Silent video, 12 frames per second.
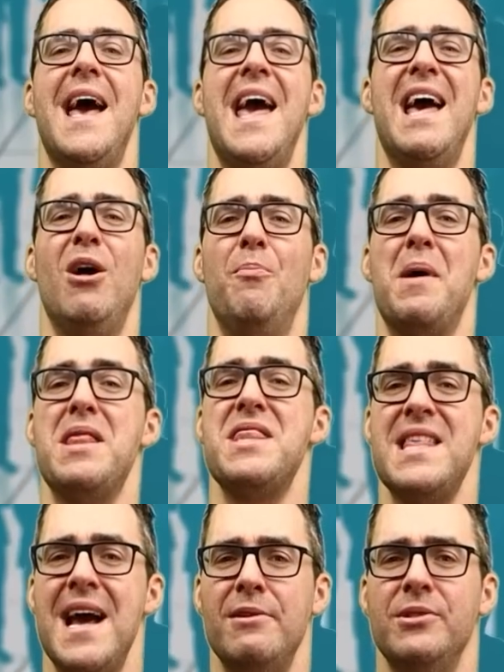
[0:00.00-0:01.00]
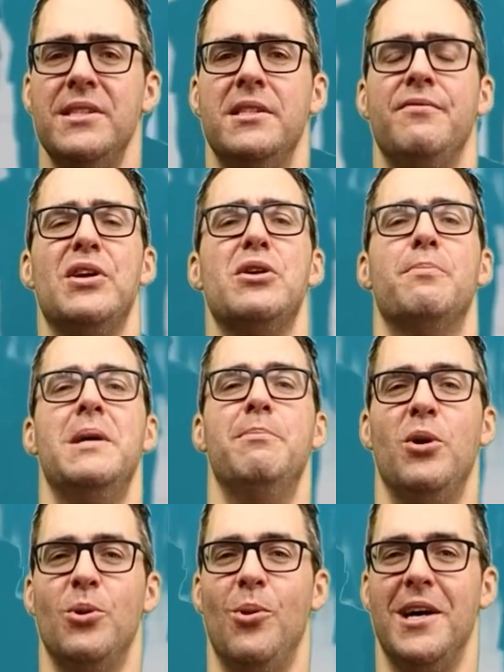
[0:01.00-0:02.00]
that help thousands of other
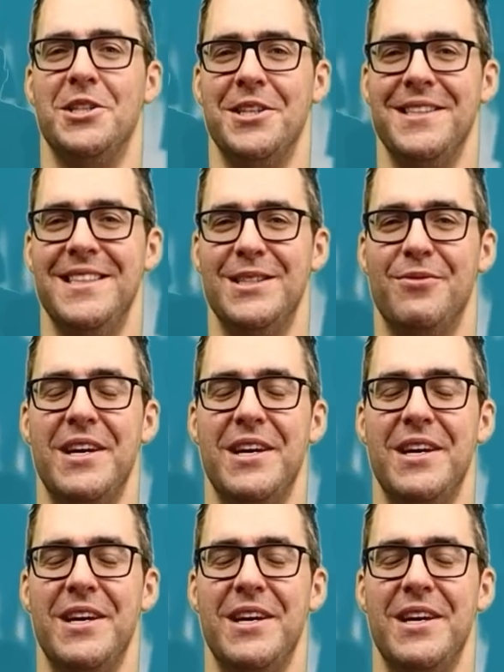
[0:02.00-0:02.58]
people watching these